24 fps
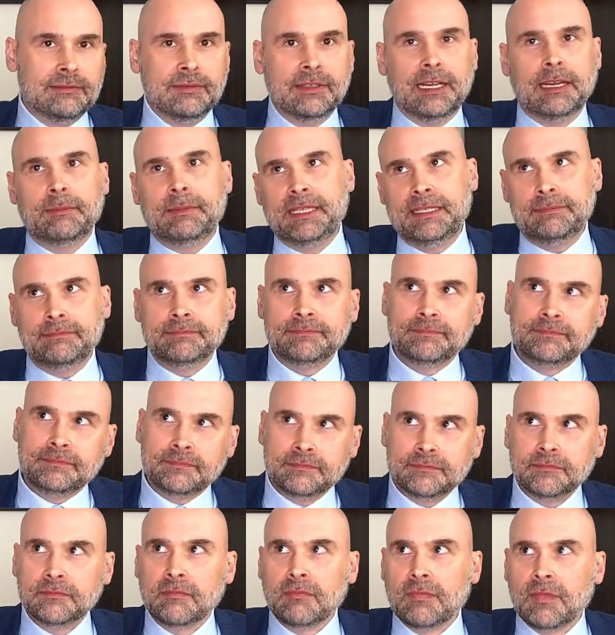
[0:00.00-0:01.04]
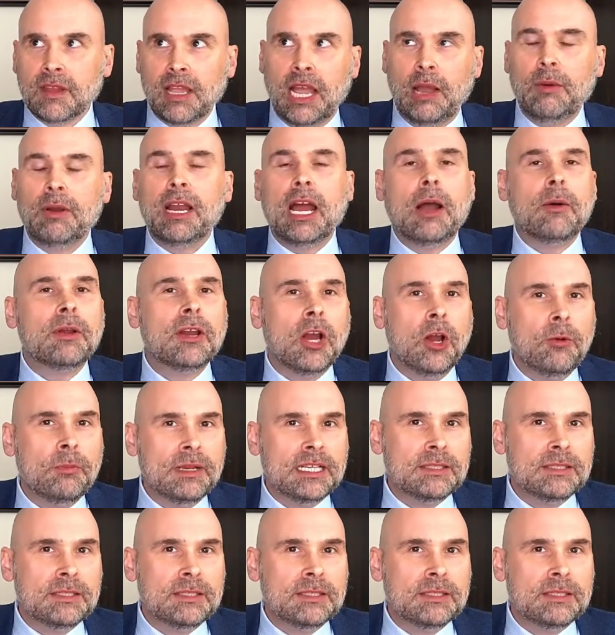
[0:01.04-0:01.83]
I mean, I would hope